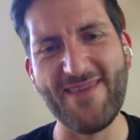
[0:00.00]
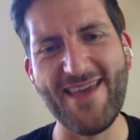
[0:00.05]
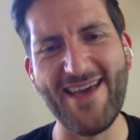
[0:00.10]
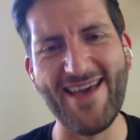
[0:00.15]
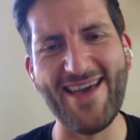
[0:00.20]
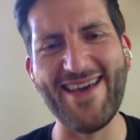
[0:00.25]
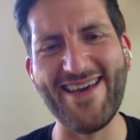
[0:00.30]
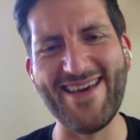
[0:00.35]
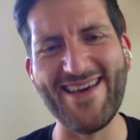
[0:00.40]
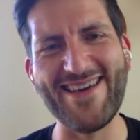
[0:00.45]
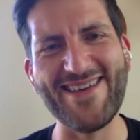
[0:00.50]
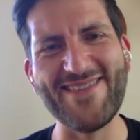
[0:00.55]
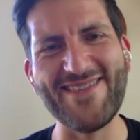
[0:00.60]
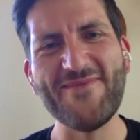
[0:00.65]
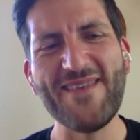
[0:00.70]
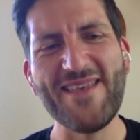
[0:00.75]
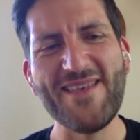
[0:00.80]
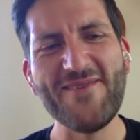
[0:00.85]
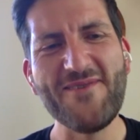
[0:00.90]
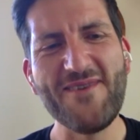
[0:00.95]
Yeah,
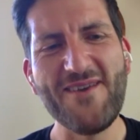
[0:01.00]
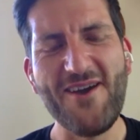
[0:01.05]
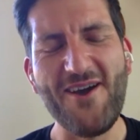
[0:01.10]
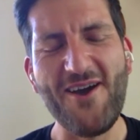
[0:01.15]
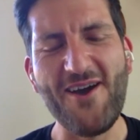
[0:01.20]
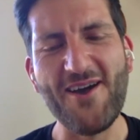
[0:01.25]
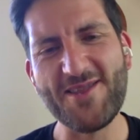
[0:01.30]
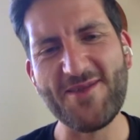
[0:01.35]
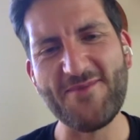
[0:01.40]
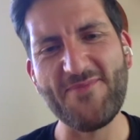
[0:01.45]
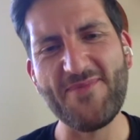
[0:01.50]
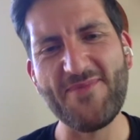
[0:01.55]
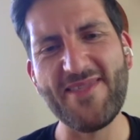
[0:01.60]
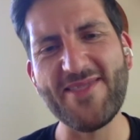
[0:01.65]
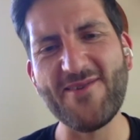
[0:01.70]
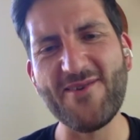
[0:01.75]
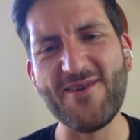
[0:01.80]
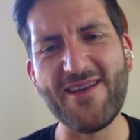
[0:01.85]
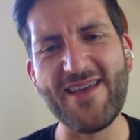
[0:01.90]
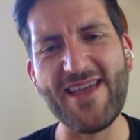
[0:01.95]
awesome.
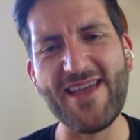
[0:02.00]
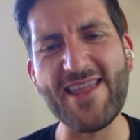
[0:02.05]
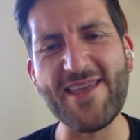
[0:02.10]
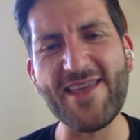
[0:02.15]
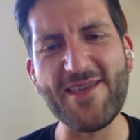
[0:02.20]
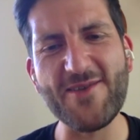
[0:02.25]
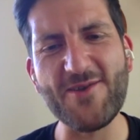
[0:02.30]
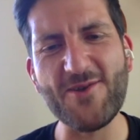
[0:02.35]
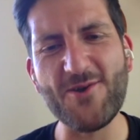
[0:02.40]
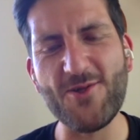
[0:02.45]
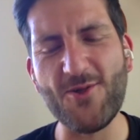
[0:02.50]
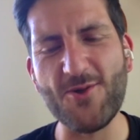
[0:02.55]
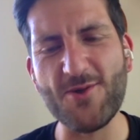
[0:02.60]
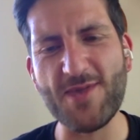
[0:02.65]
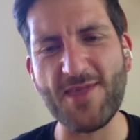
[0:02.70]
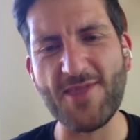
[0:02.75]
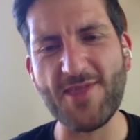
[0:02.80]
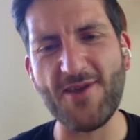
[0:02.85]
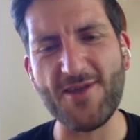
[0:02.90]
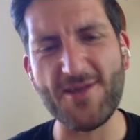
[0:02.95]
Any
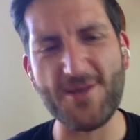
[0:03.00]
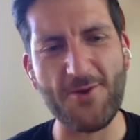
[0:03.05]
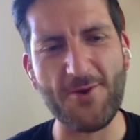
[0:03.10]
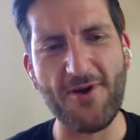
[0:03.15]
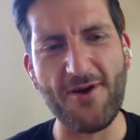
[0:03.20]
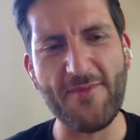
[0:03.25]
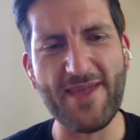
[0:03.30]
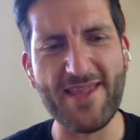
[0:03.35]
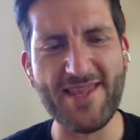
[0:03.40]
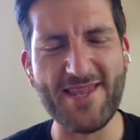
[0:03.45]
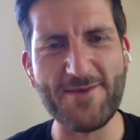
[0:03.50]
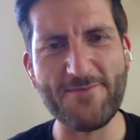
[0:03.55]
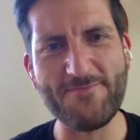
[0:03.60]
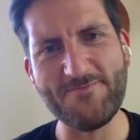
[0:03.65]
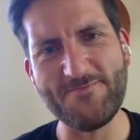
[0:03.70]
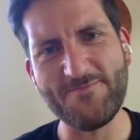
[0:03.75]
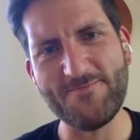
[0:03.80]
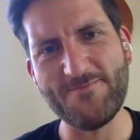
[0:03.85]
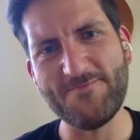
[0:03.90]
closing thoughts or comments?